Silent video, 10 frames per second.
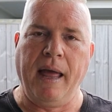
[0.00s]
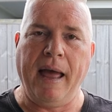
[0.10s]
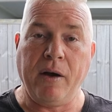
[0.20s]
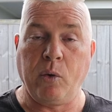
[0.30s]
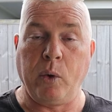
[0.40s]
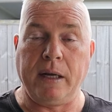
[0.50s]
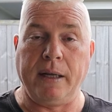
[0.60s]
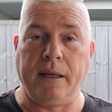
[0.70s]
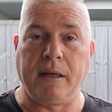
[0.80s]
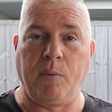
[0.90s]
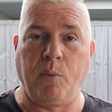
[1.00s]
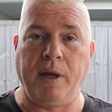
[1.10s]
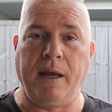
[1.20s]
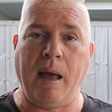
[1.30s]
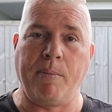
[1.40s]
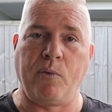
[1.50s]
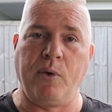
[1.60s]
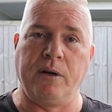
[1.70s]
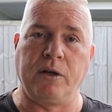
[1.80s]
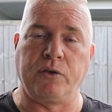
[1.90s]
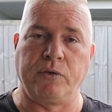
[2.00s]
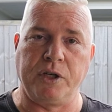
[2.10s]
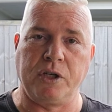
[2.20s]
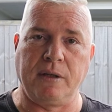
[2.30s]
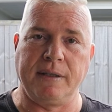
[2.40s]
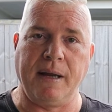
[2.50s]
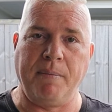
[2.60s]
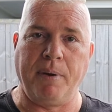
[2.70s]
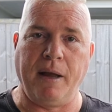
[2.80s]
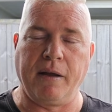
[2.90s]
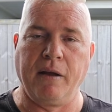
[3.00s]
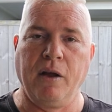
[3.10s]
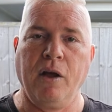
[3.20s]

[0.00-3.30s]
How quickly can we hammer in a traditional tent peg